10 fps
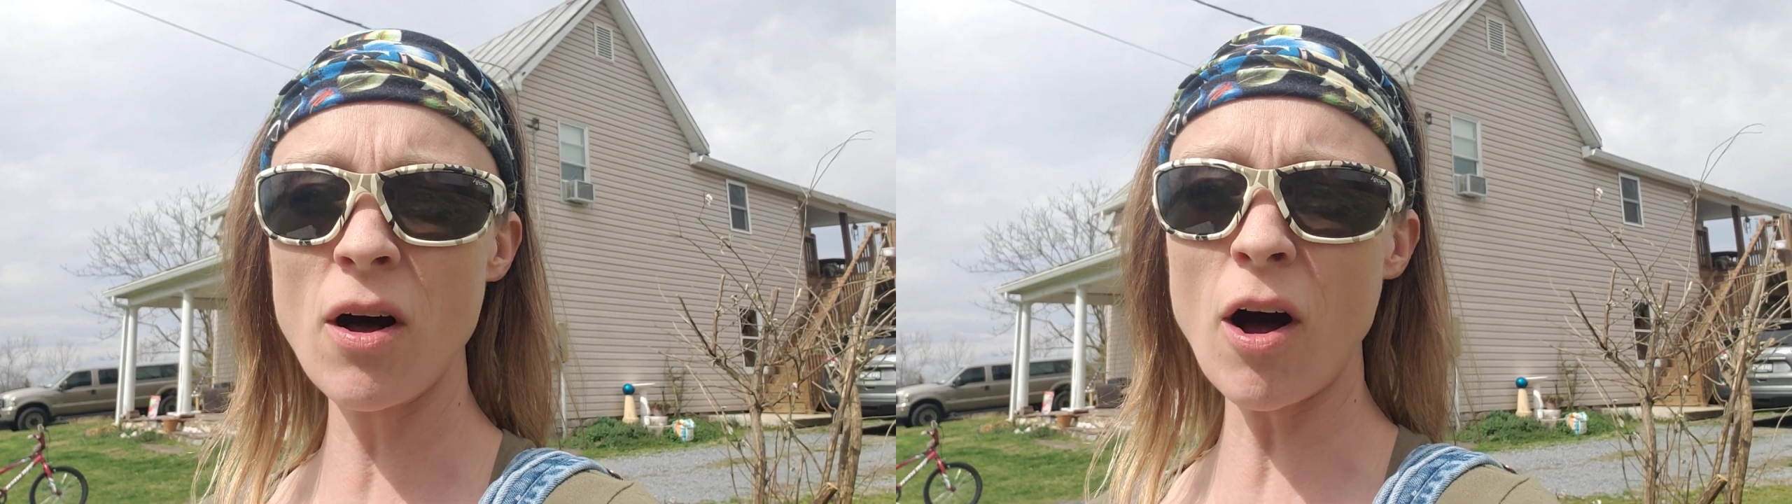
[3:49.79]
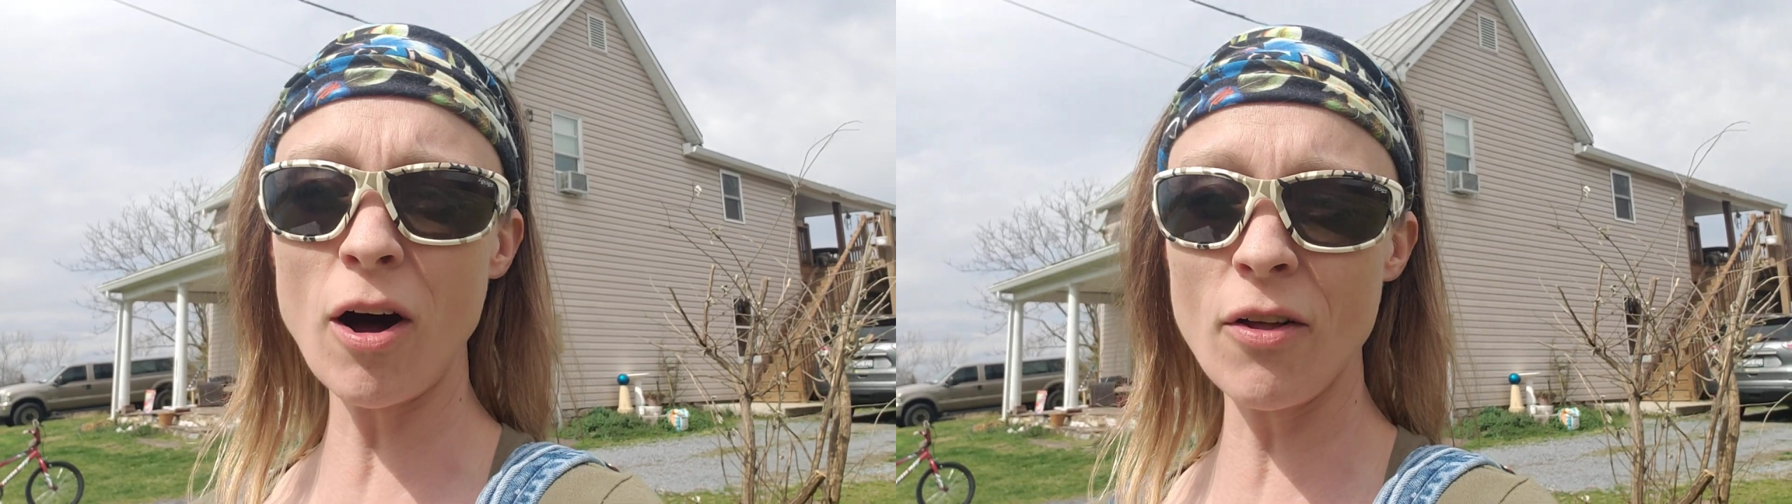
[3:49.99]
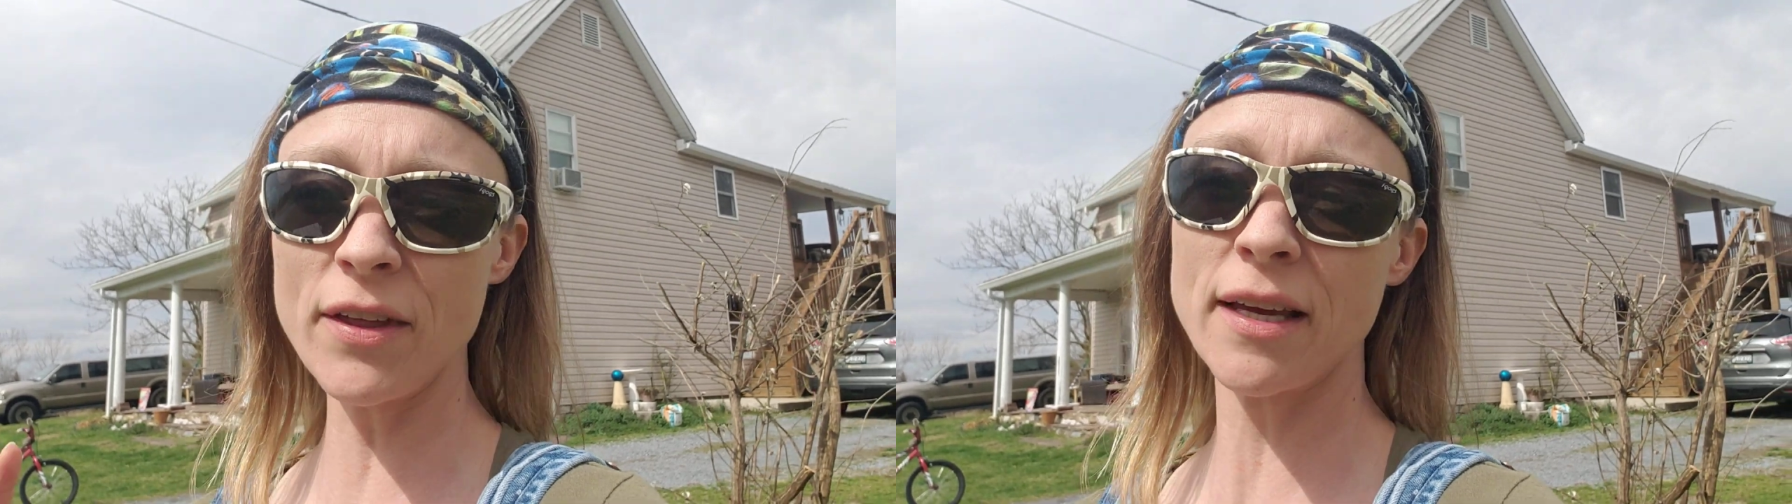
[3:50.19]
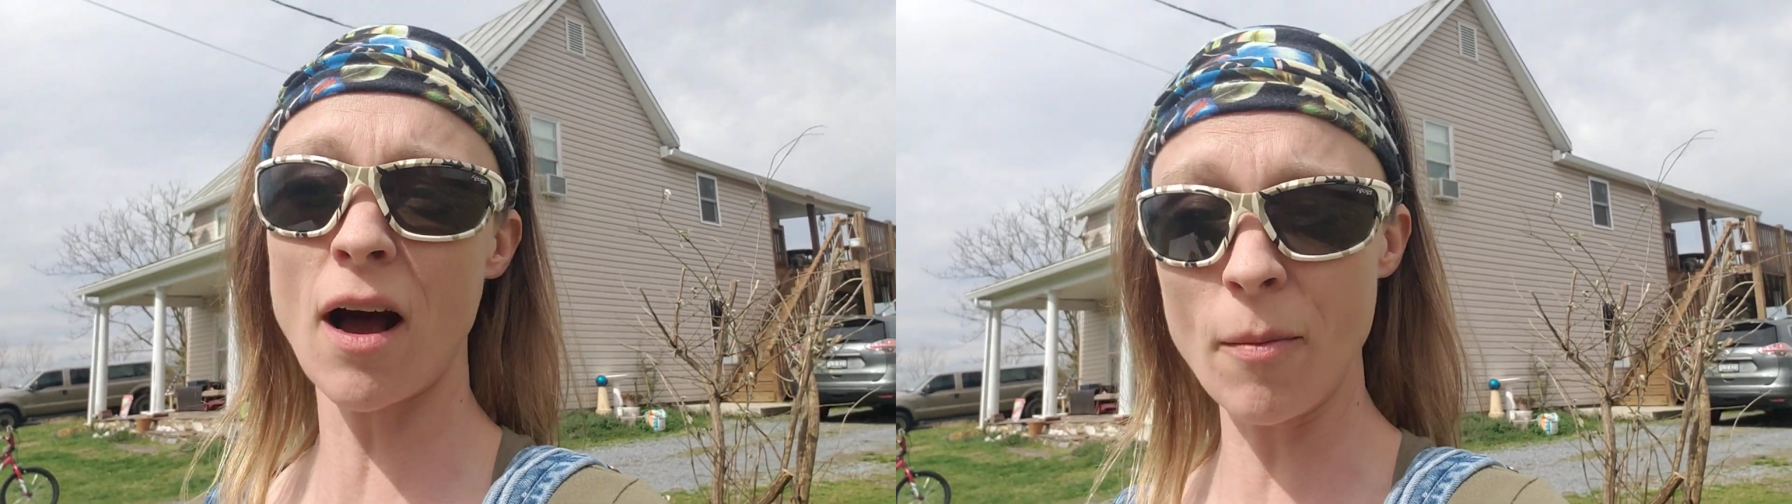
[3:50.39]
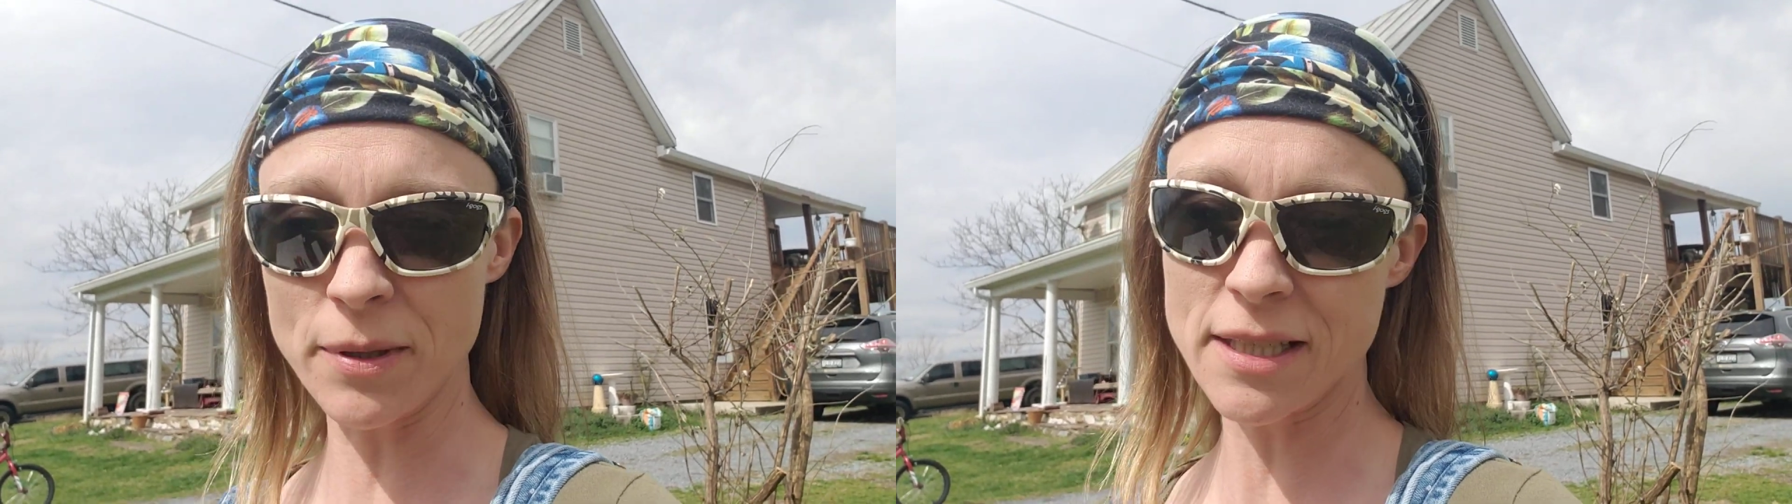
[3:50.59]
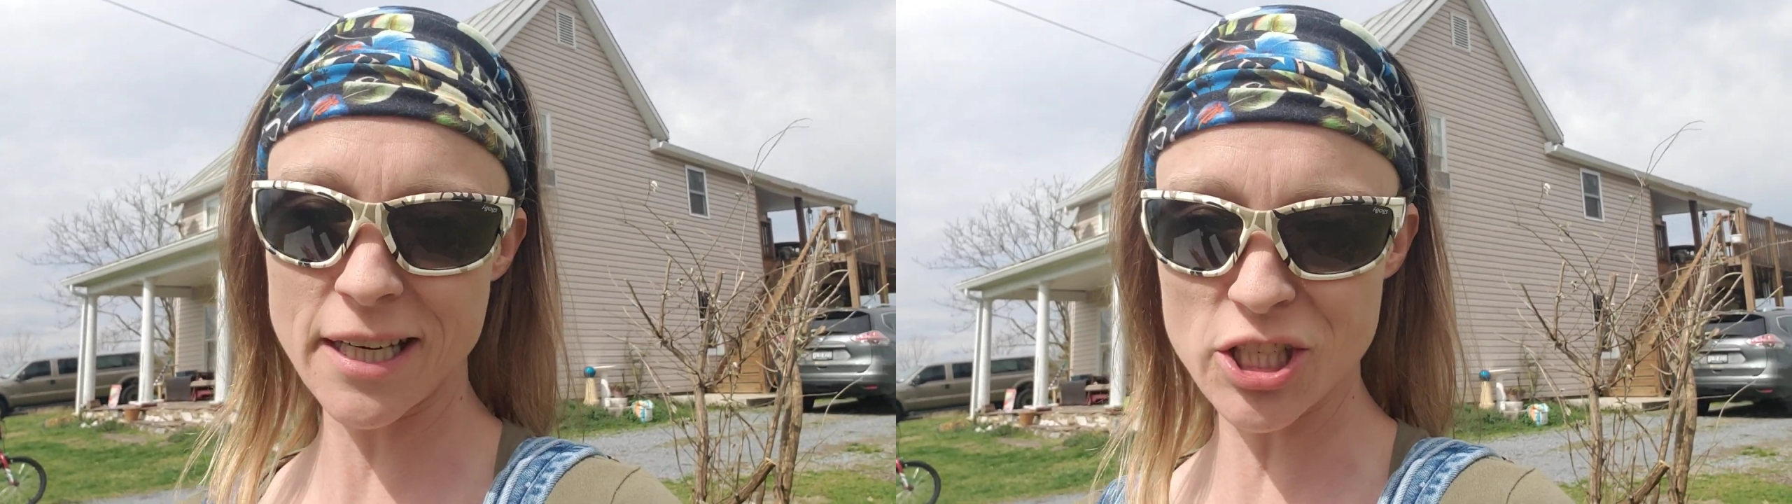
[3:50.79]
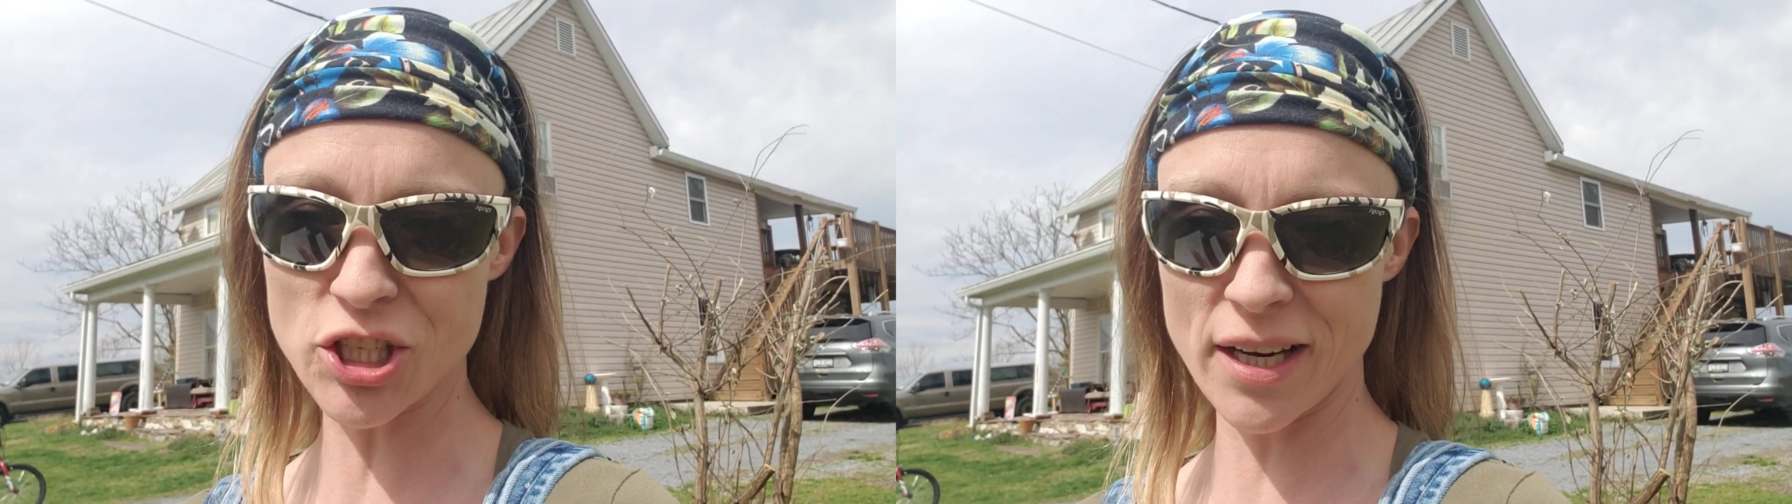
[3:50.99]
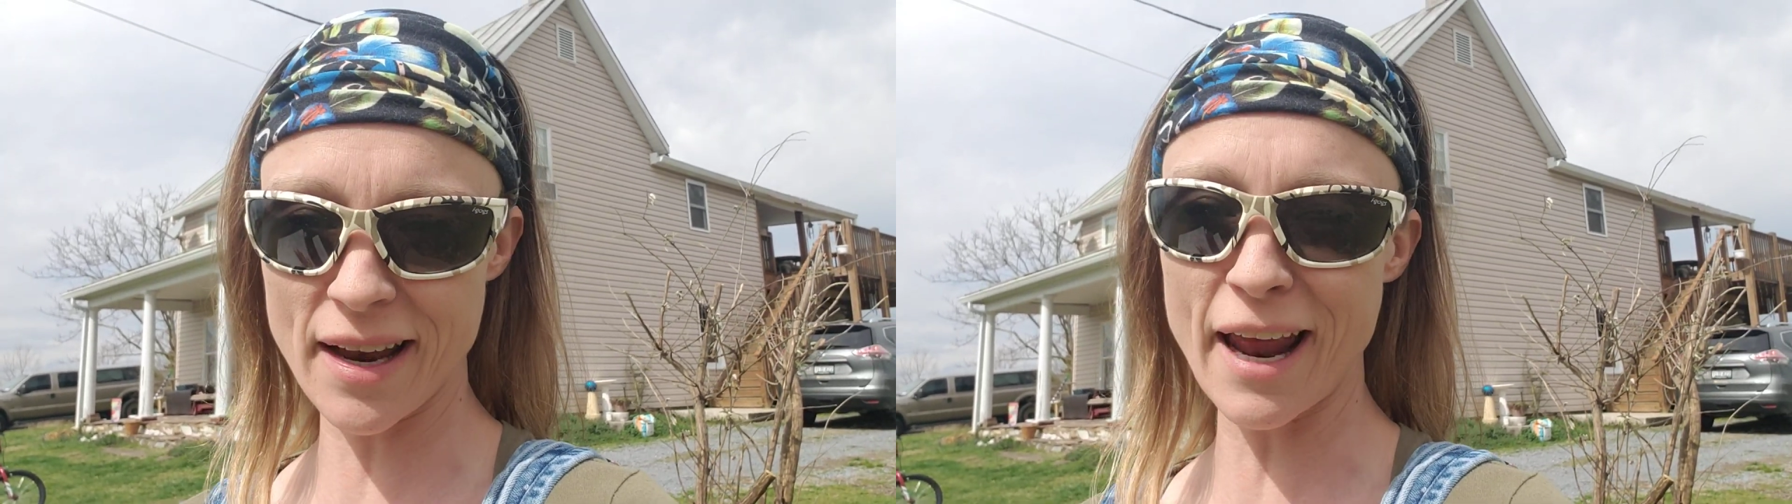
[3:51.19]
all the competition